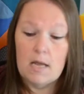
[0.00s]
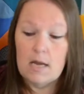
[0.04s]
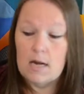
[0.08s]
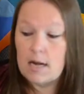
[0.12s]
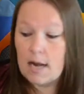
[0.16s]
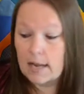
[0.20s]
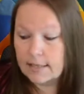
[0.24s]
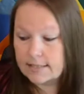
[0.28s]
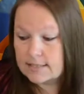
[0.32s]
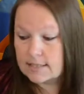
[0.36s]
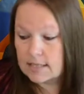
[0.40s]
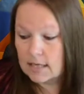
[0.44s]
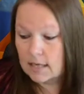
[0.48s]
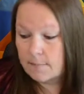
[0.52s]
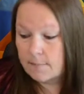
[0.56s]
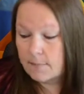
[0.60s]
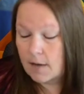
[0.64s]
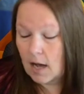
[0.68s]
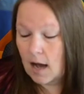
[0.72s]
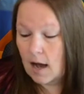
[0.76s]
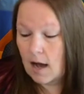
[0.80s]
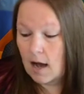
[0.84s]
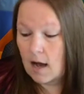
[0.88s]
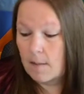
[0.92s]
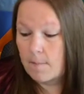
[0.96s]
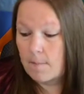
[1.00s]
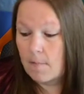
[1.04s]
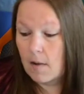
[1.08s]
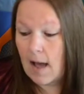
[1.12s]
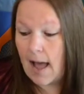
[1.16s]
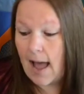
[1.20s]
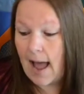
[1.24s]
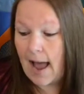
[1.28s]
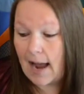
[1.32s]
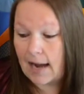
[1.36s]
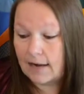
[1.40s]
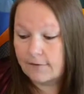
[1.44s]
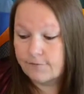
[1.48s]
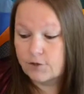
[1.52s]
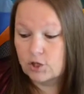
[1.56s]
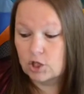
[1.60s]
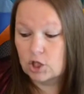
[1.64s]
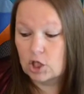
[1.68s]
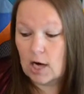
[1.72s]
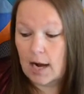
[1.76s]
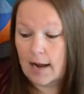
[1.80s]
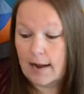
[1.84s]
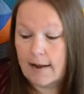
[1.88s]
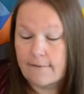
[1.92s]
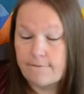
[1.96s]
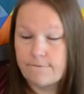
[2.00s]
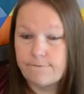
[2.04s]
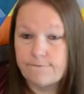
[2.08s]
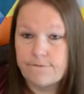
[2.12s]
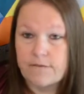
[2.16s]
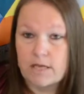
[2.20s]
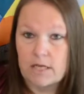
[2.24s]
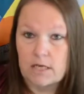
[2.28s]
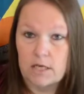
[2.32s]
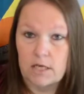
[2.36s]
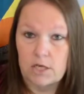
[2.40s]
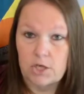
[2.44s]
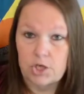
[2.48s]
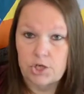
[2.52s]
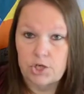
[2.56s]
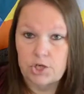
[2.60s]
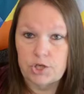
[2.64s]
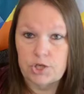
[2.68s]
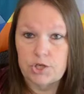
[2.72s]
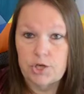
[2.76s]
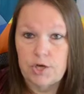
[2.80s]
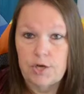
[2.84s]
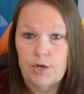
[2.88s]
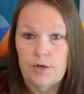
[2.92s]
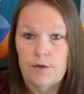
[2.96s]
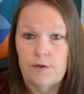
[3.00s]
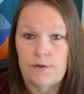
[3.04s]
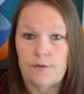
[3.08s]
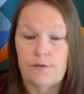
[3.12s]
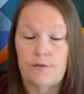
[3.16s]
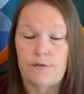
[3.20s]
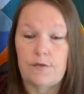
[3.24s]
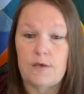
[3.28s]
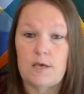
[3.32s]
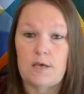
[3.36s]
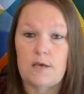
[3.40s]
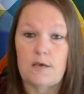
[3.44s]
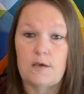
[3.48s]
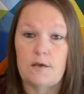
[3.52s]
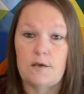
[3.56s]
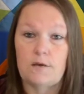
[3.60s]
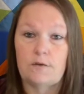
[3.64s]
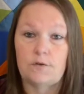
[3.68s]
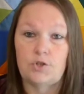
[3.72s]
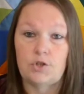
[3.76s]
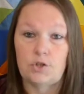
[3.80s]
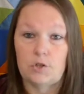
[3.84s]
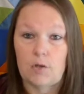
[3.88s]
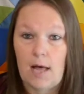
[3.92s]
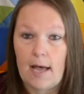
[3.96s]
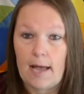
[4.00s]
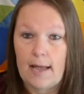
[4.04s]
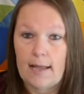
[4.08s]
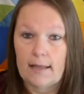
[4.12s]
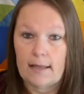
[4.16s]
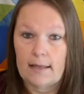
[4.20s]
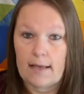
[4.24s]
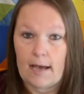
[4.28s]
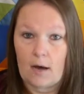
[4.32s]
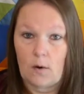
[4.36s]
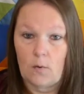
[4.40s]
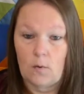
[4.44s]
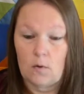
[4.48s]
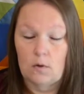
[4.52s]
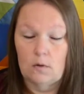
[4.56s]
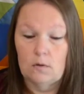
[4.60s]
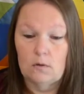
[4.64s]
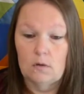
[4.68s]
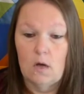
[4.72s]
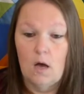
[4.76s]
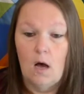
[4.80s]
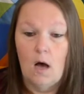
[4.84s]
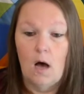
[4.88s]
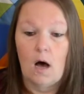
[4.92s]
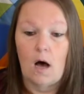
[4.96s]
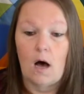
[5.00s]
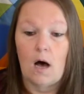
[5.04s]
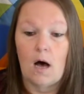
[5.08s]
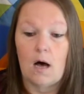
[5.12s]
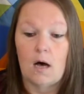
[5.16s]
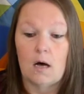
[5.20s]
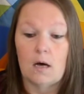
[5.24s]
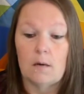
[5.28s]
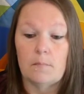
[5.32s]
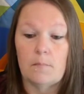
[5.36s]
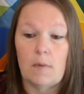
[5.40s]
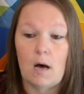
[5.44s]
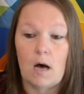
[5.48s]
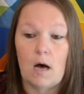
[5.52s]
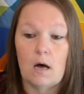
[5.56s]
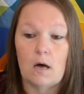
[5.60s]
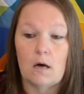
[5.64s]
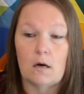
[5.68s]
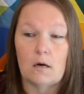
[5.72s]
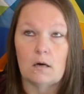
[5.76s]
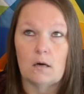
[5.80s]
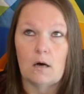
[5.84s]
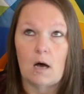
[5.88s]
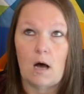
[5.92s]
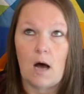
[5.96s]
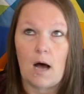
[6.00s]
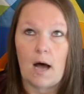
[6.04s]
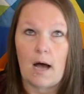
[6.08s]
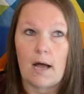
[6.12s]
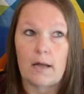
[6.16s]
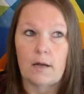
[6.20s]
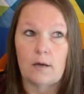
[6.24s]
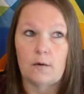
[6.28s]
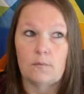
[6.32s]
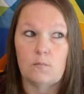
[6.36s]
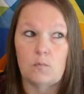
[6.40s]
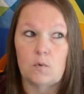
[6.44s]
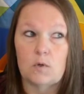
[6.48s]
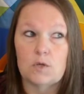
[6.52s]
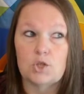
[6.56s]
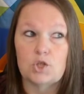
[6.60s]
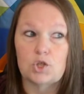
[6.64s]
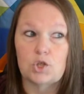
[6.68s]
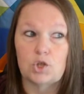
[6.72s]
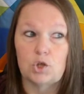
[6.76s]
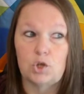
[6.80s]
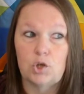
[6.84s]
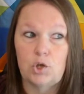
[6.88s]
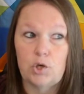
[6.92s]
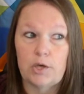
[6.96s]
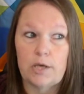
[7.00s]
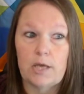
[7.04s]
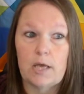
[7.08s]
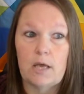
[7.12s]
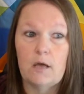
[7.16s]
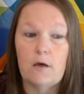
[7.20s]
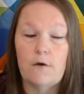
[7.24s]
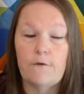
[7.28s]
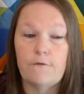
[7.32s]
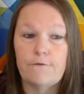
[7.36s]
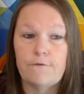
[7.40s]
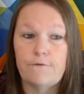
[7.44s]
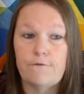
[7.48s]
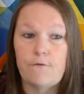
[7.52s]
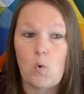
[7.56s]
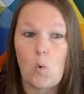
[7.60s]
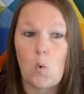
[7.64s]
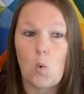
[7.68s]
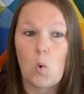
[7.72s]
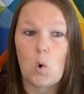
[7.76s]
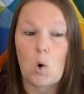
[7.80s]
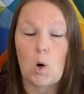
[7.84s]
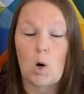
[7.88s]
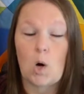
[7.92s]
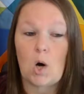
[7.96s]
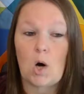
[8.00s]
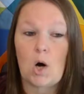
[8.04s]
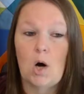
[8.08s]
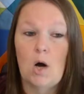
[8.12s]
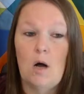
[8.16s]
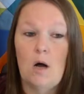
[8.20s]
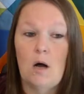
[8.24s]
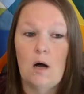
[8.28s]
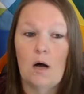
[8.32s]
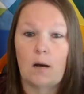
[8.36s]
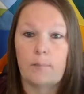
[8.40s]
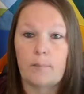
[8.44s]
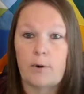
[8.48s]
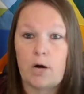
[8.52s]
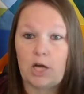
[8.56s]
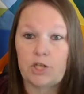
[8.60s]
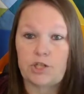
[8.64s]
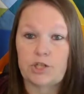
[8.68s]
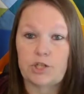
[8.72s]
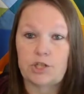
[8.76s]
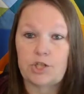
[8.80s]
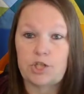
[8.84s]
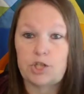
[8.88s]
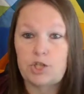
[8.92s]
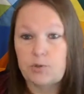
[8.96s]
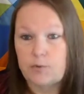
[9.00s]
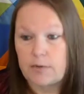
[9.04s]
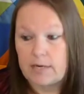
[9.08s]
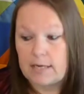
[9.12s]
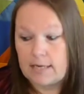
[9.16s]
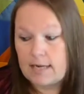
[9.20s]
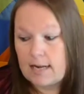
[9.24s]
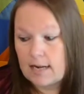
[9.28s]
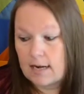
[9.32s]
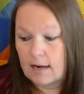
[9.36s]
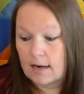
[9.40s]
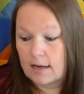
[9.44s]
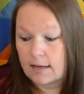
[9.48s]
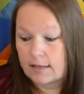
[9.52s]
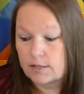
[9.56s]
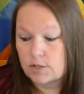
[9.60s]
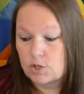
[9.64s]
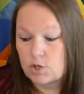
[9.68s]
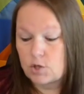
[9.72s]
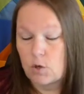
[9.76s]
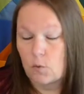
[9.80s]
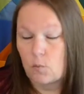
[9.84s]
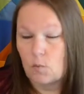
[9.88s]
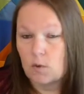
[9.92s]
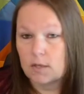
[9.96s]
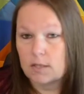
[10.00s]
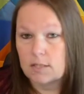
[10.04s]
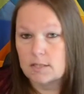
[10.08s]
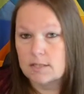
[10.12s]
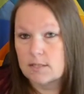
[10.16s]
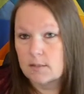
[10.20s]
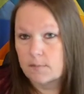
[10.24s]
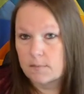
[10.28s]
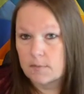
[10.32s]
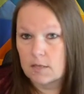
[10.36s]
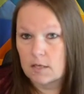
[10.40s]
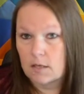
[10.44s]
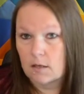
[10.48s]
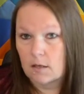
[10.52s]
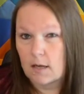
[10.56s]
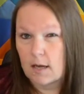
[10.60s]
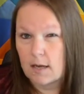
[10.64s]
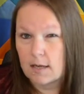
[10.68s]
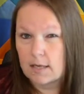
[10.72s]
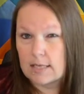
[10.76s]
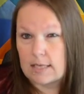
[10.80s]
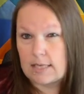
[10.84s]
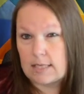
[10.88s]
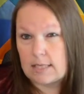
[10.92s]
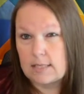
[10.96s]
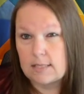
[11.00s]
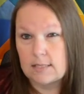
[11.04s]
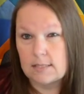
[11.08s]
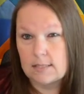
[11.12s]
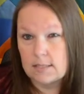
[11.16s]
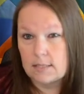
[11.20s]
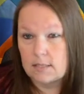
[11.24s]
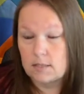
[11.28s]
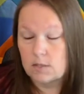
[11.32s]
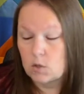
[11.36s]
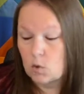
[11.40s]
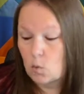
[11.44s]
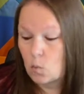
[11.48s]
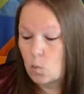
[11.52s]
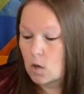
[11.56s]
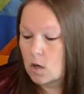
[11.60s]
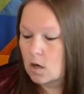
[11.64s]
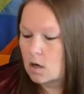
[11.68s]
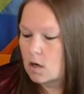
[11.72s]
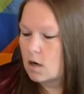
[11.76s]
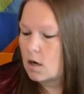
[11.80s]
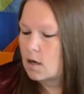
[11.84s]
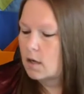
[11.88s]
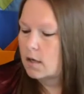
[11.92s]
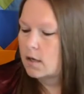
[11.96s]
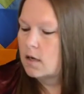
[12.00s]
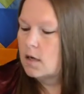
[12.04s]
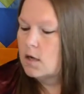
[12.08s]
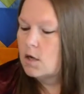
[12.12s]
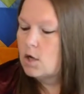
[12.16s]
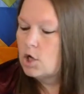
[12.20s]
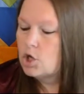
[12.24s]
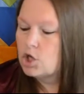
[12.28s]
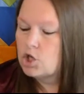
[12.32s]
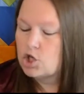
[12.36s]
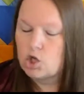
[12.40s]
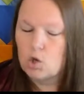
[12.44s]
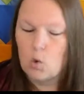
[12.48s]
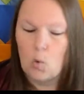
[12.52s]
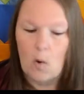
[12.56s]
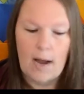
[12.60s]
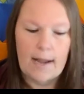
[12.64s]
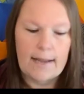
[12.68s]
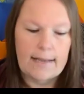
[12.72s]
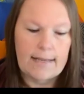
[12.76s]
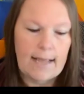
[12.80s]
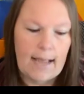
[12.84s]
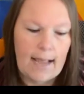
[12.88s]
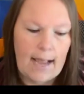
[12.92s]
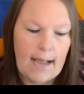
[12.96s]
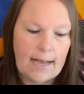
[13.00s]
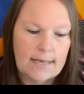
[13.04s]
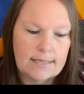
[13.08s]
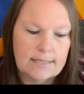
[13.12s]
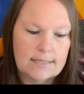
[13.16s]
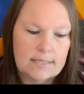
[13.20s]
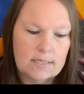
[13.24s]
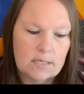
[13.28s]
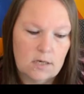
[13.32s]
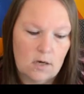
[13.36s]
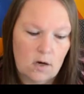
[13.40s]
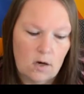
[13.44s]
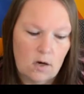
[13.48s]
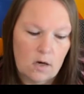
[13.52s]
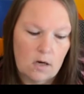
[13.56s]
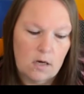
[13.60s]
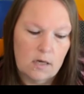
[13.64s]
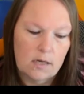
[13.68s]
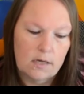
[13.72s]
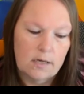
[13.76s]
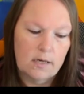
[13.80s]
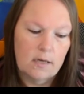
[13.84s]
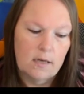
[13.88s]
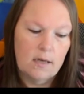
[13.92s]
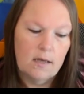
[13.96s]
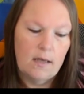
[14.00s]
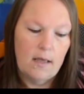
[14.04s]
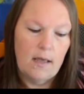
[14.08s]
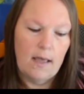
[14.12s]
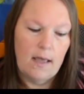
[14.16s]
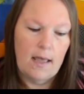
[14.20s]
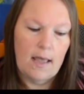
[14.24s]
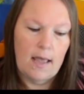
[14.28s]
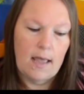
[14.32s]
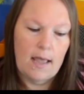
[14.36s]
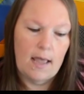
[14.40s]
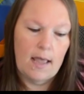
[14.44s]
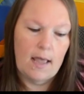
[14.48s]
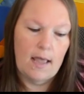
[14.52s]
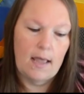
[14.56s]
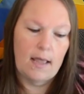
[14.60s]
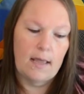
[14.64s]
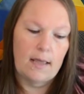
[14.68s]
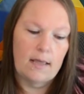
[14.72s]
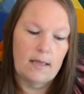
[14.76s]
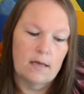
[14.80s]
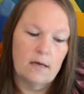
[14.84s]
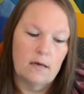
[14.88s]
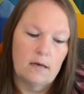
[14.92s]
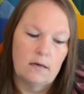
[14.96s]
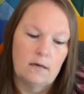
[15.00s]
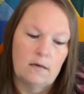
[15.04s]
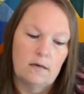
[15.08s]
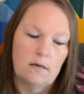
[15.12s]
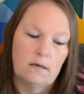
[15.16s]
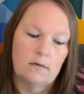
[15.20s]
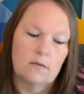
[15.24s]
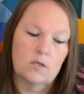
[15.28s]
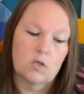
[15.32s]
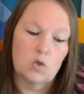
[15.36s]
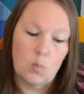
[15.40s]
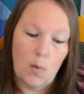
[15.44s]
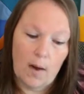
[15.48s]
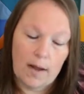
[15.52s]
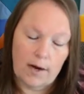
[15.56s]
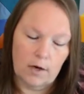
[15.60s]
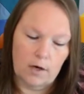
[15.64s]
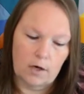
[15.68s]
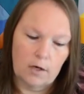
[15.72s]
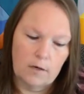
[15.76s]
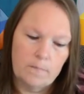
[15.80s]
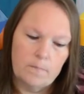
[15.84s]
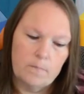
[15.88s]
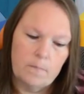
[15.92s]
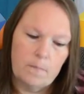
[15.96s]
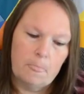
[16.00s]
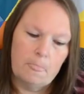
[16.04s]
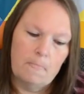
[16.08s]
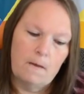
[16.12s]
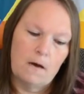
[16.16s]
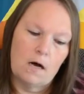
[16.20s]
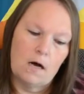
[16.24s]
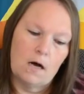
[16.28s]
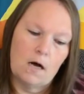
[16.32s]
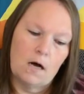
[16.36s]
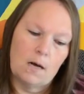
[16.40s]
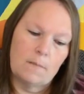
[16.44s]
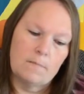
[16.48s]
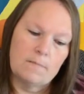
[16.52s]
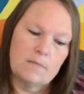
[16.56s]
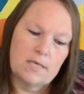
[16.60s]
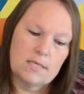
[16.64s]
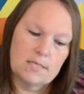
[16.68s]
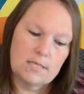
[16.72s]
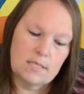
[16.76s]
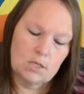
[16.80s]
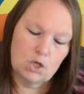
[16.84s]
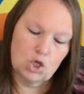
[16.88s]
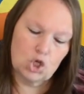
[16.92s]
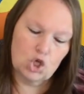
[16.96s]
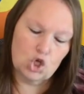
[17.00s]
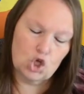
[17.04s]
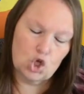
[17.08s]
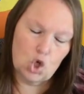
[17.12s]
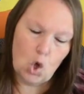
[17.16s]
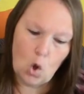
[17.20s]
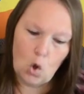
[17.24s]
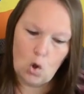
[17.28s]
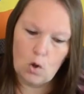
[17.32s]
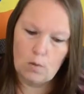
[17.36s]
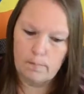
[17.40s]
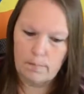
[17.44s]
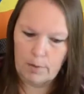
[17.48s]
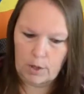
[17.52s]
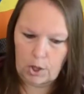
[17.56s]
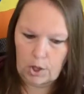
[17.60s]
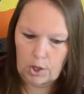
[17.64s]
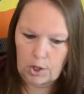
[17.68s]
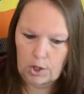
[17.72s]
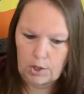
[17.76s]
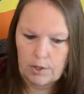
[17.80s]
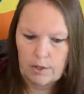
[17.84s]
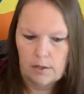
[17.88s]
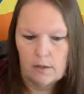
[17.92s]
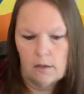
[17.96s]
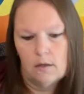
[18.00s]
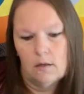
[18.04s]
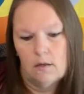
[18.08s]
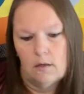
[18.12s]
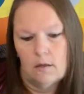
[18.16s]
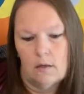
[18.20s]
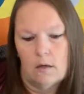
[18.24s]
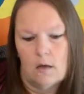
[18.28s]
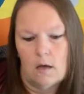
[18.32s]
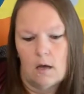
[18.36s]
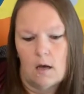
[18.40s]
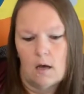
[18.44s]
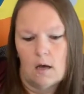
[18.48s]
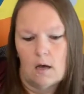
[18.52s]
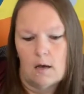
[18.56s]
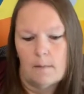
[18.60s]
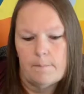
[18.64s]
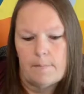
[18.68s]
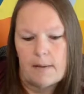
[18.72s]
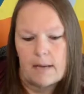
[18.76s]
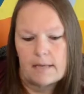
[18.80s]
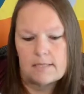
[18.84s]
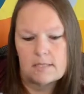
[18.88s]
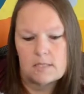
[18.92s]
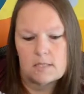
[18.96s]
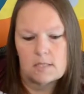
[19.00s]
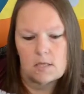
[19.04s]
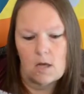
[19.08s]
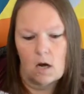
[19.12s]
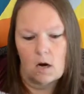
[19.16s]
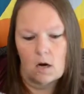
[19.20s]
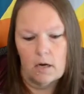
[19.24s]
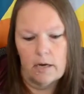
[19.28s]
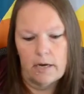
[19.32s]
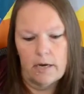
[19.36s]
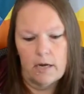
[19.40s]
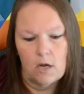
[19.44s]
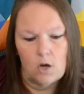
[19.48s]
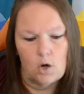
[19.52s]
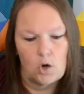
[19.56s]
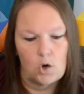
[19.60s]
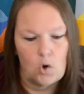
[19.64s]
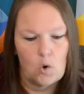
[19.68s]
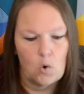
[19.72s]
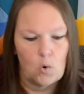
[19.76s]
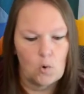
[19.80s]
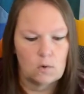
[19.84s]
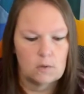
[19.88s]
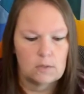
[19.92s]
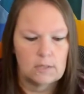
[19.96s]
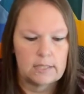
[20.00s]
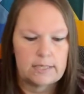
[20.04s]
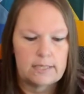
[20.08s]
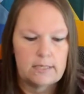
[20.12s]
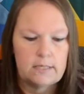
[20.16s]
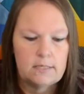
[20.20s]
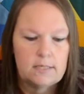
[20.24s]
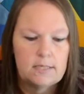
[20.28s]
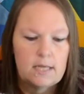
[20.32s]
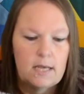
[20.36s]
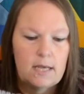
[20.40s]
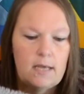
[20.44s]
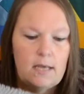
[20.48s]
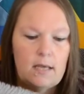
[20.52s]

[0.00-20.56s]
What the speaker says: Next up, after I finished the July cowl, I was looking for a project to do at knit night, so I wanted something kind of easy to work on. So I cast on a sweater. This is Soul Bird by Sari Nordlund.